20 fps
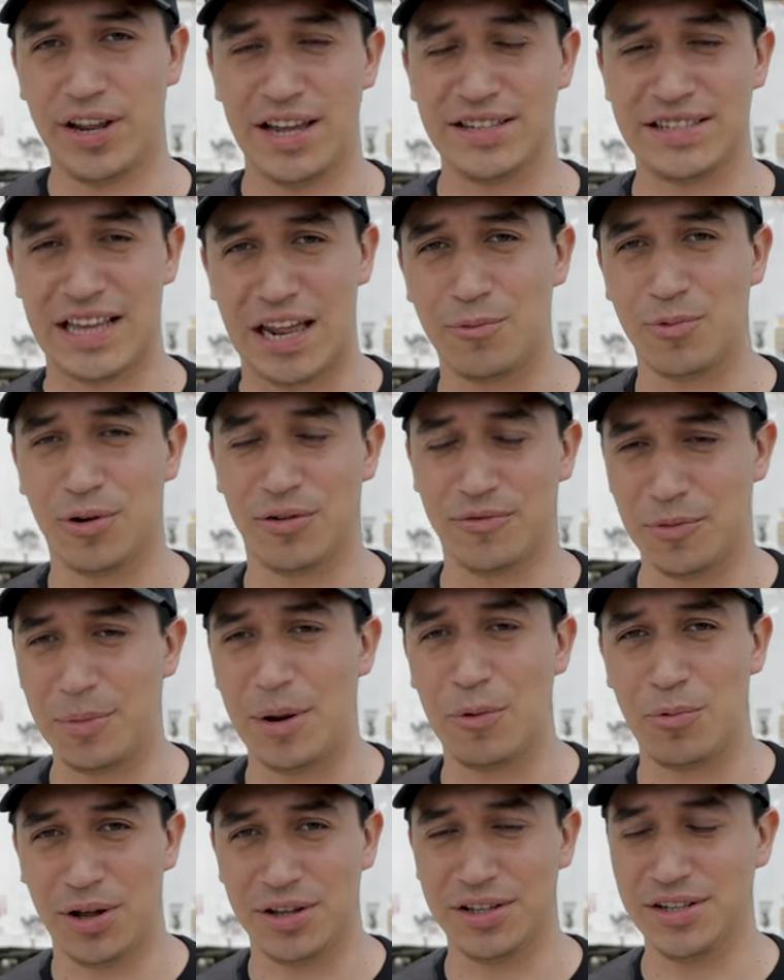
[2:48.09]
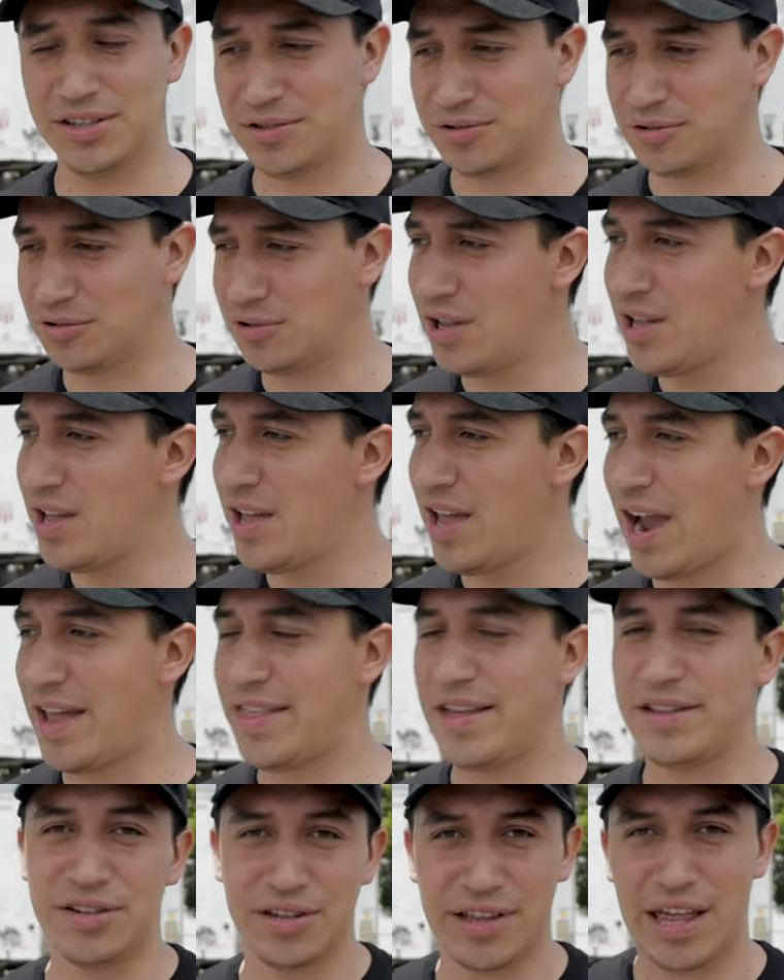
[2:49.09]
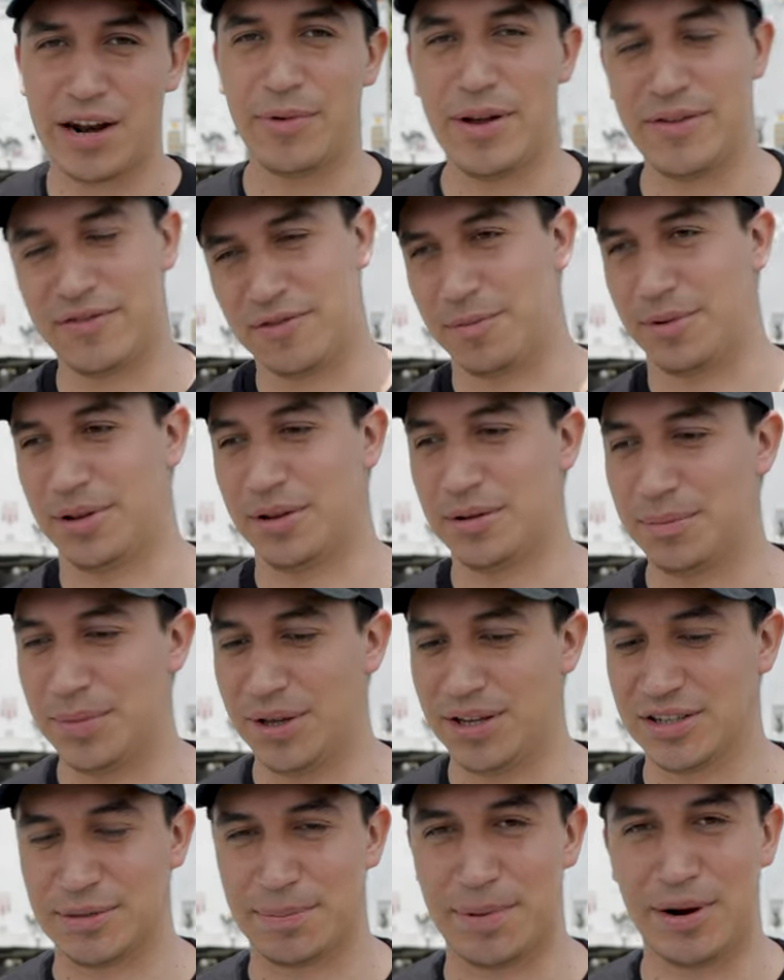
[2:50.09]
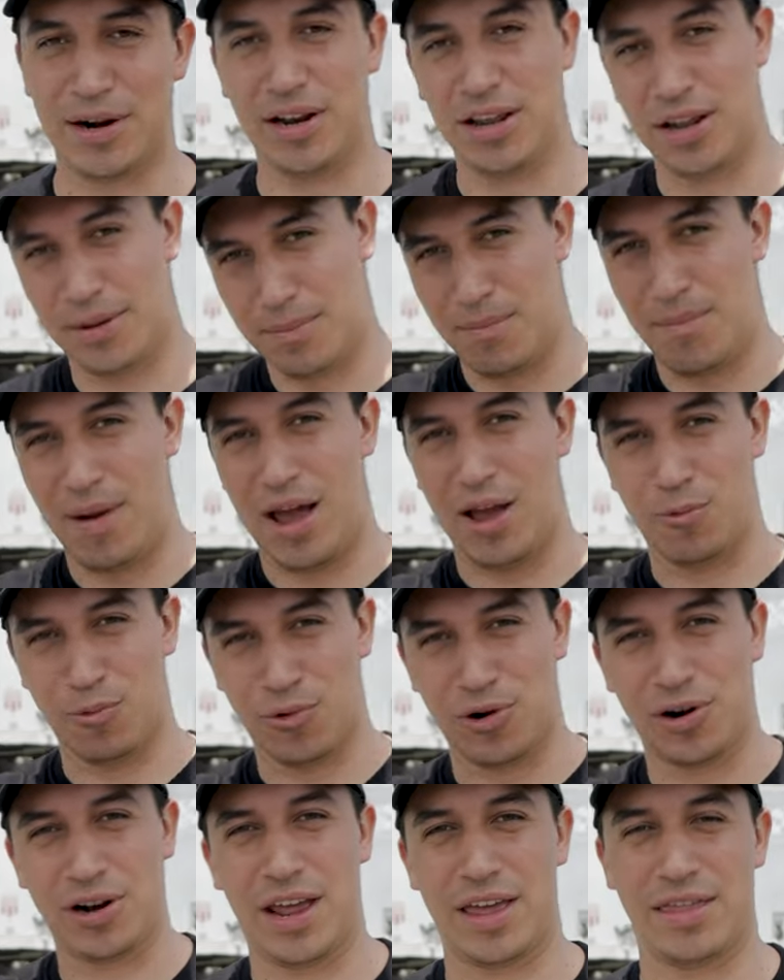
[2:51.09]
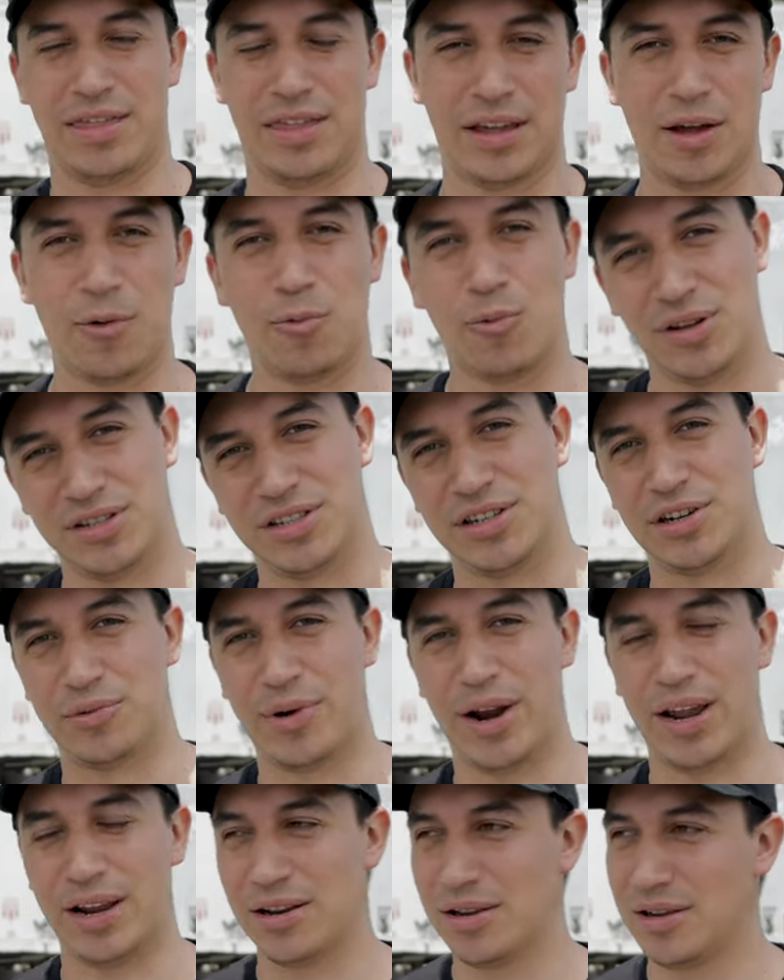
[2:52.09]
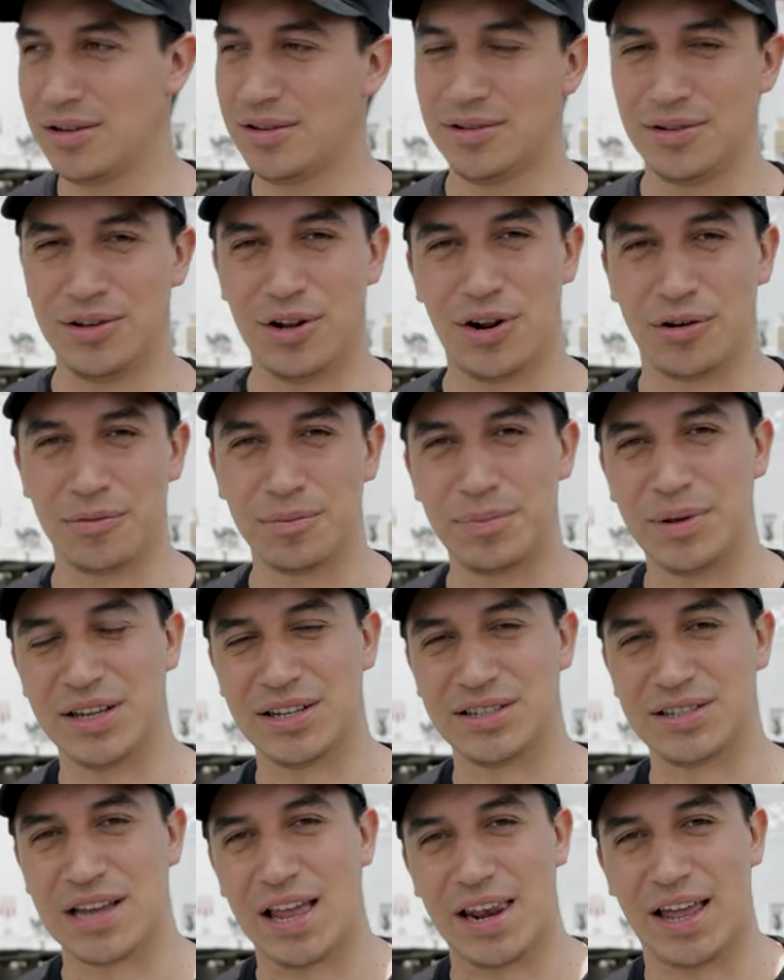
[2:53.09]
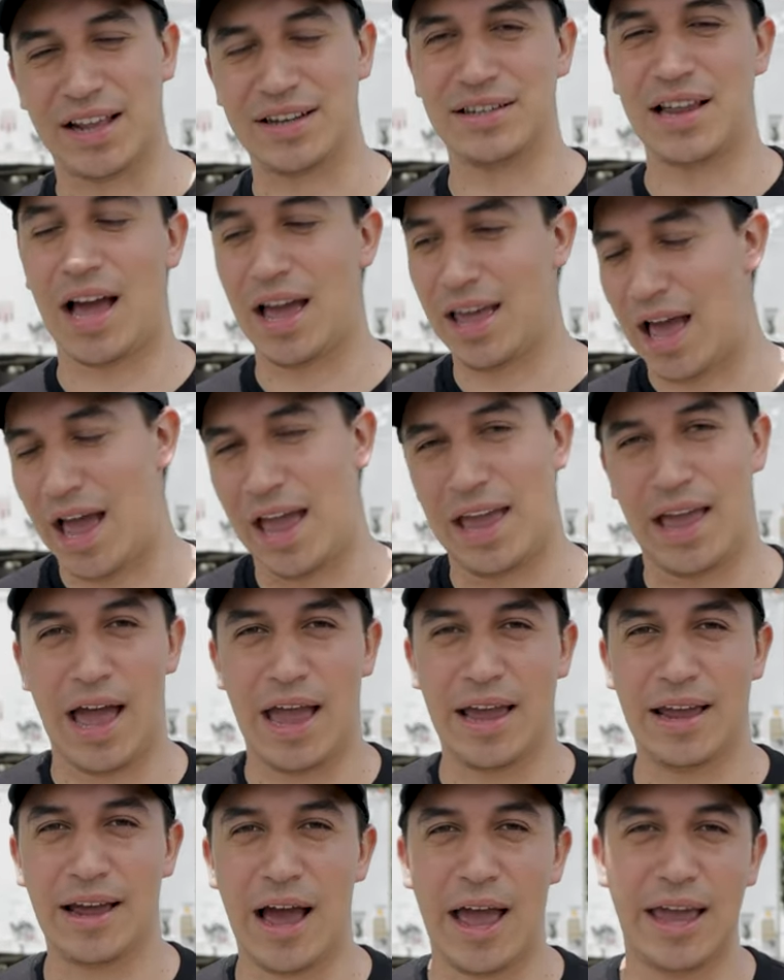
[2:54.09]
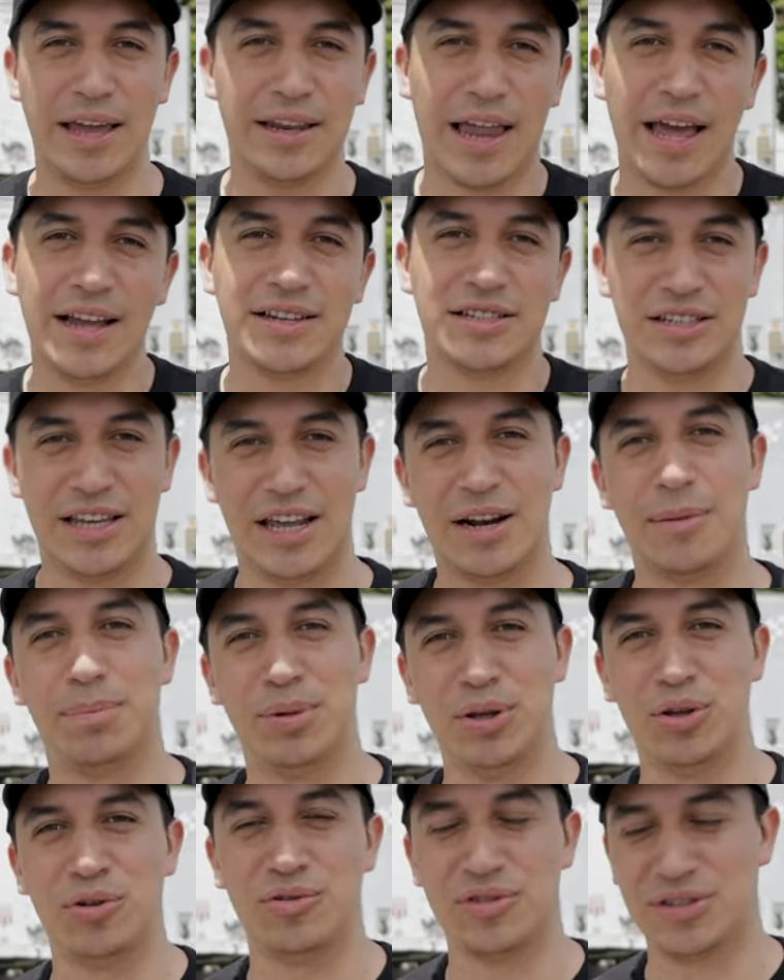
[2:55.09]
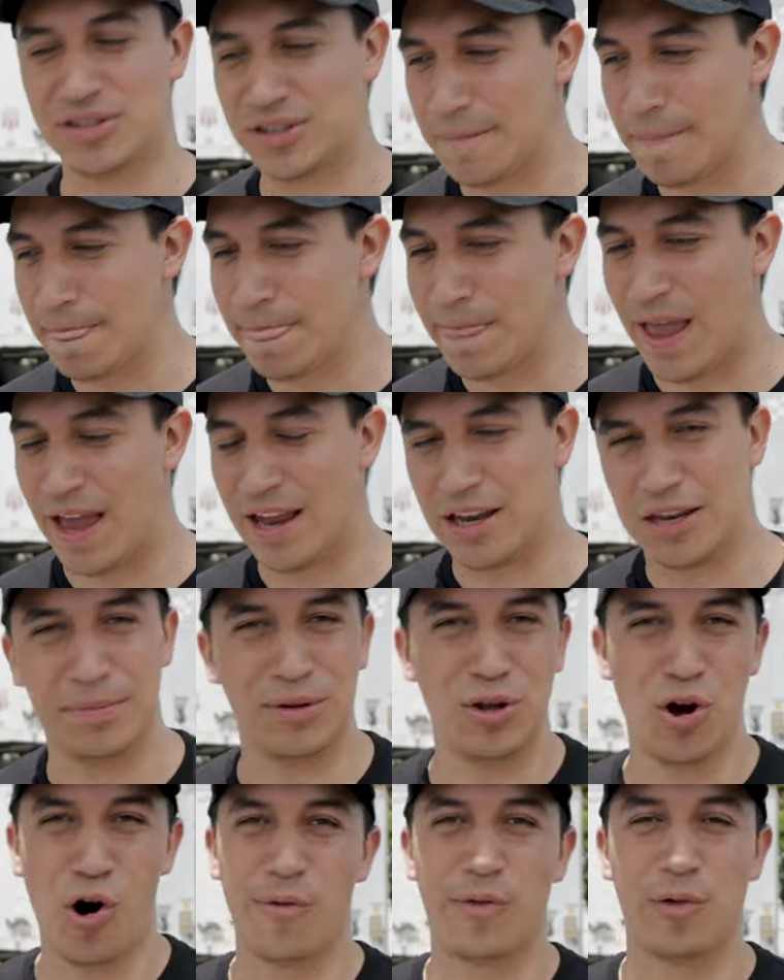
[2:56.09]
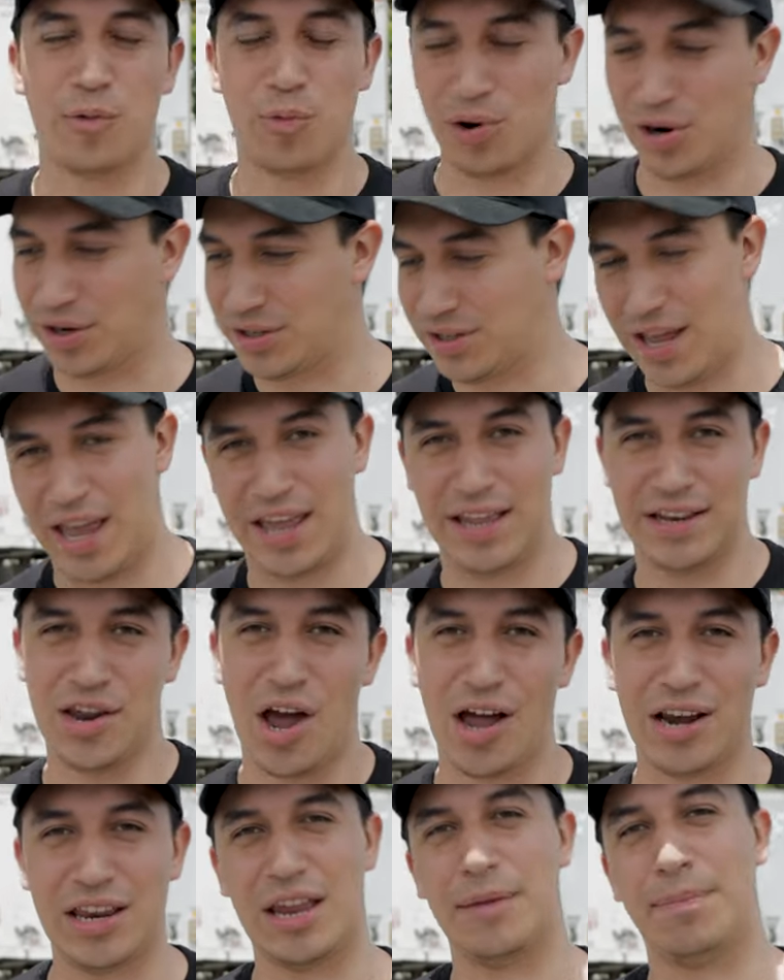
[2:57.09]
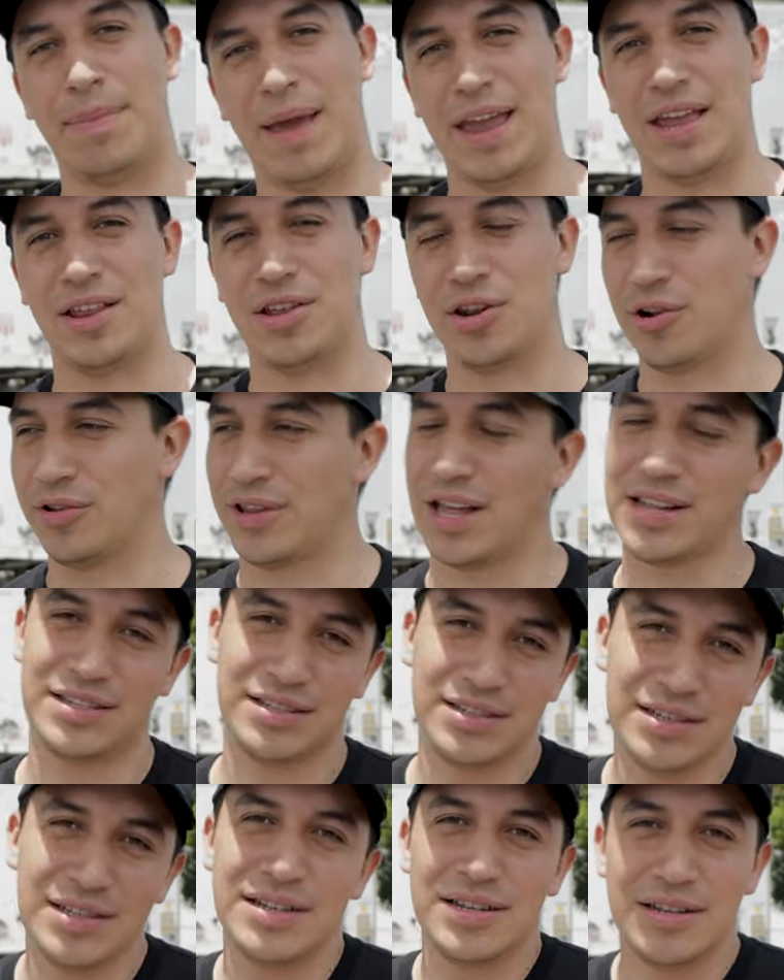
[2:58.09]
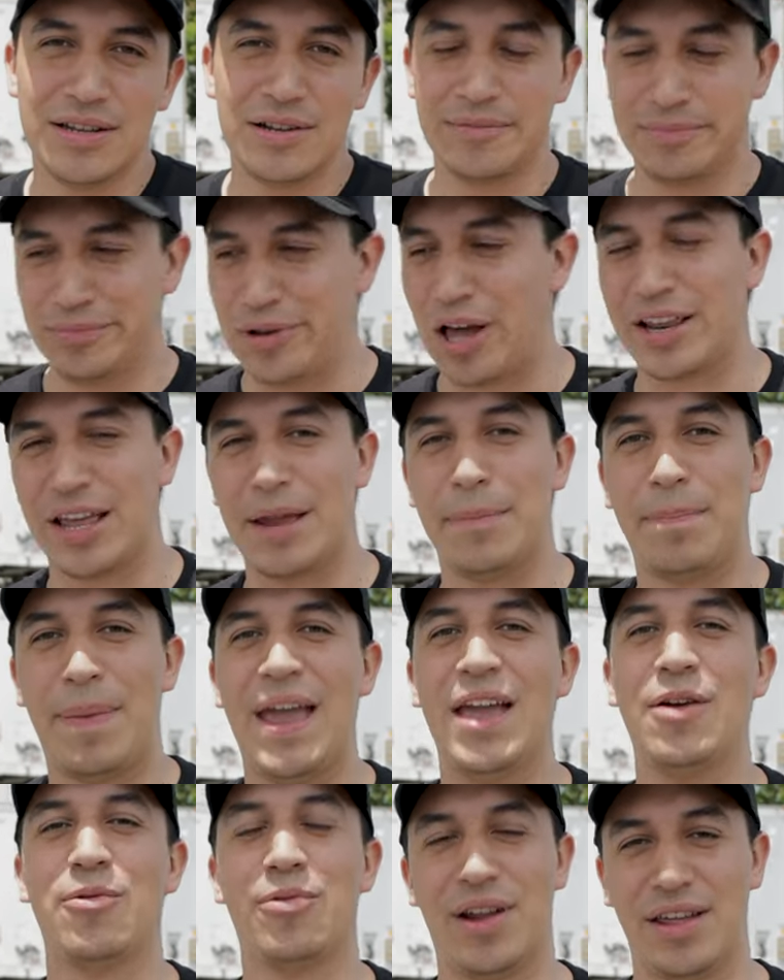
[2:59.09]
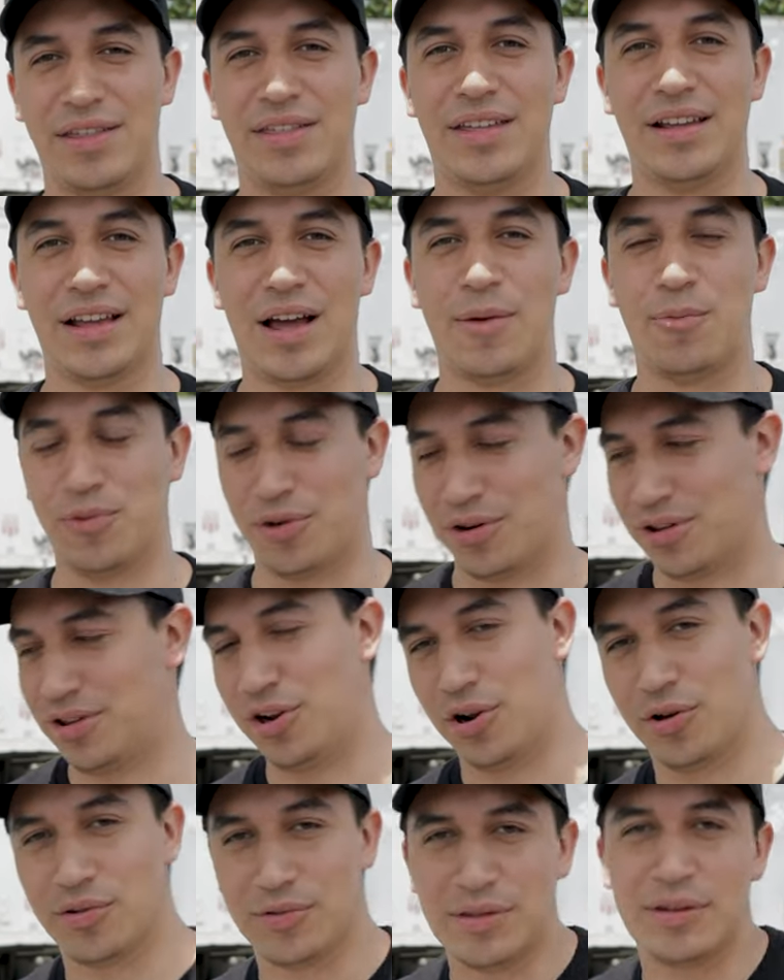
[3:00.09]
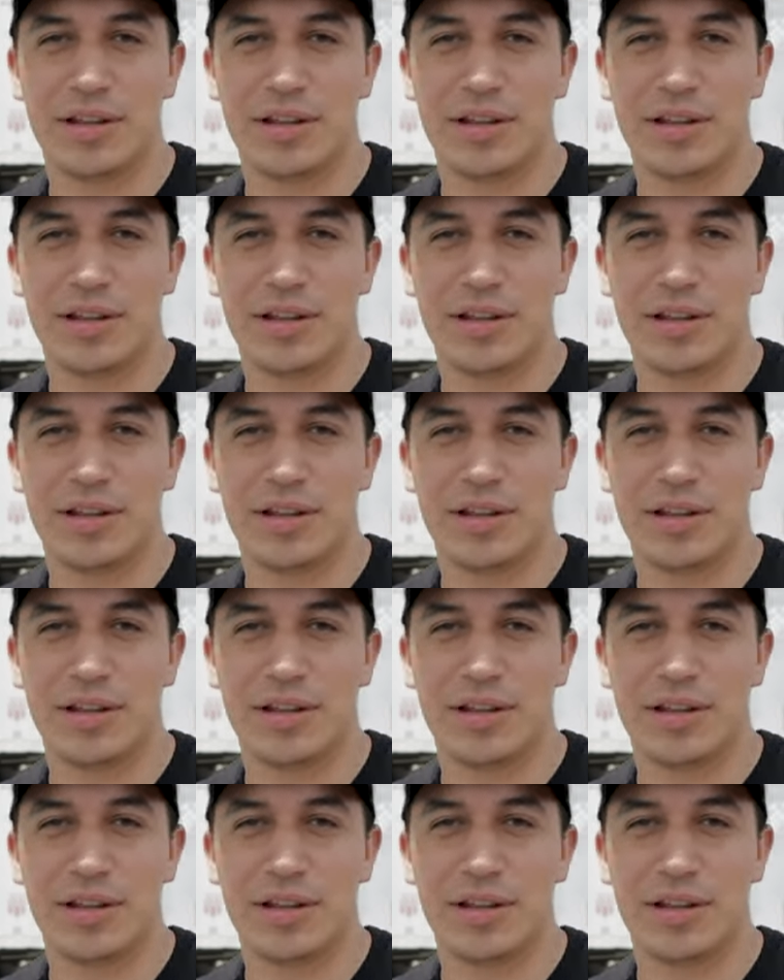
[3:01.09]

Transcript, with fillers: days for my welding school, and they took that away from me because apparently my work ethic wasn't great, you know, because I like to get abused and to be overworked and not get paid, you know, that's not get paid what I think I'm worth, you know,